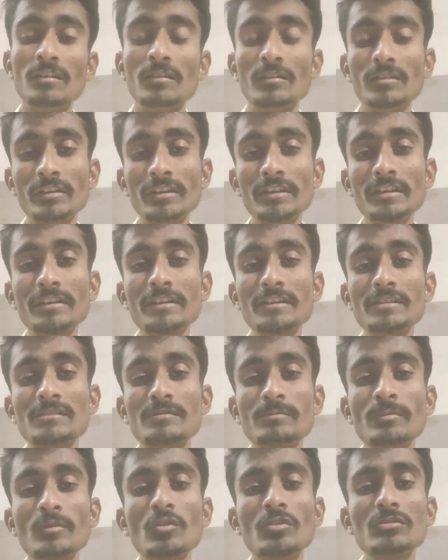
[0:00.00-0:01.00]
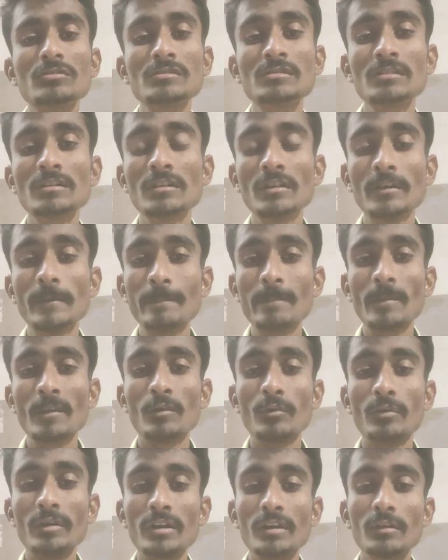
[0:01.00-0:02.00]
increased, because the
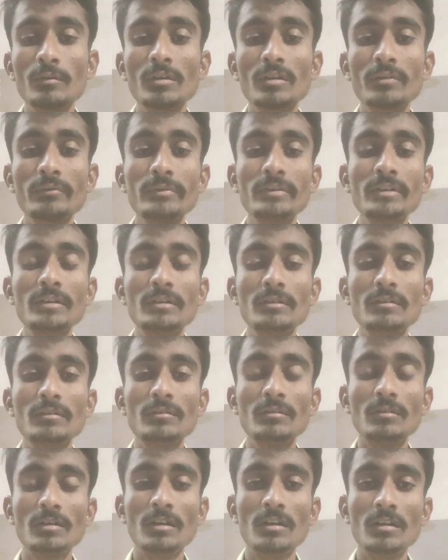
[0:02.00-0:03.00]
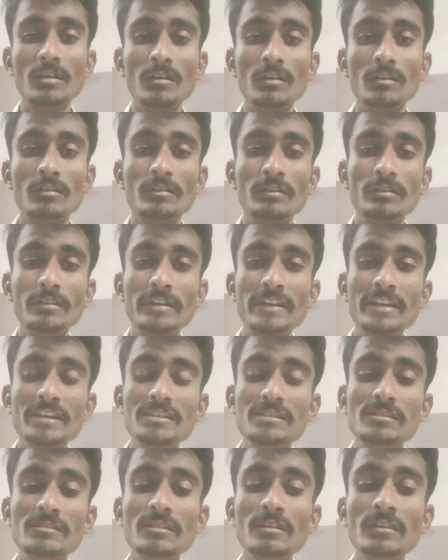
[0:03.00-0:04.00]
whenever we
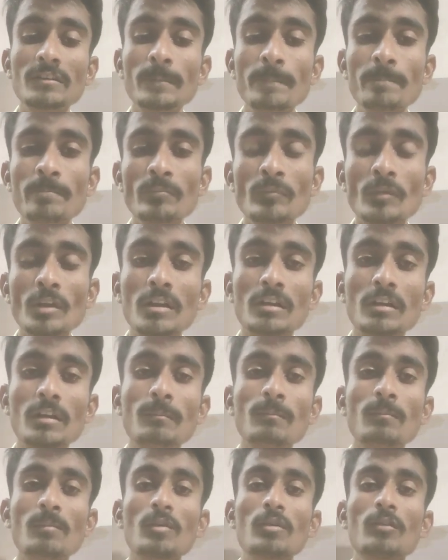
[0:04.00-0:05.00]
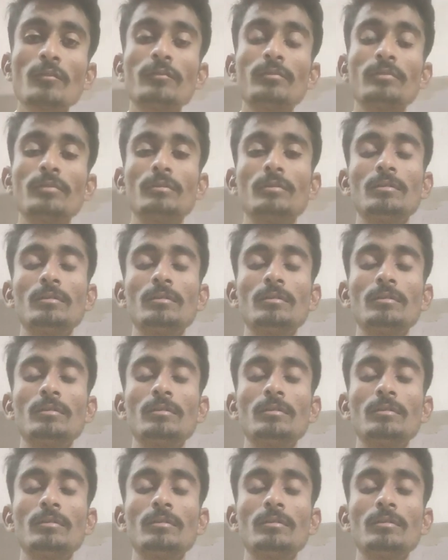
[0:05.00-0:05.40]
test the number of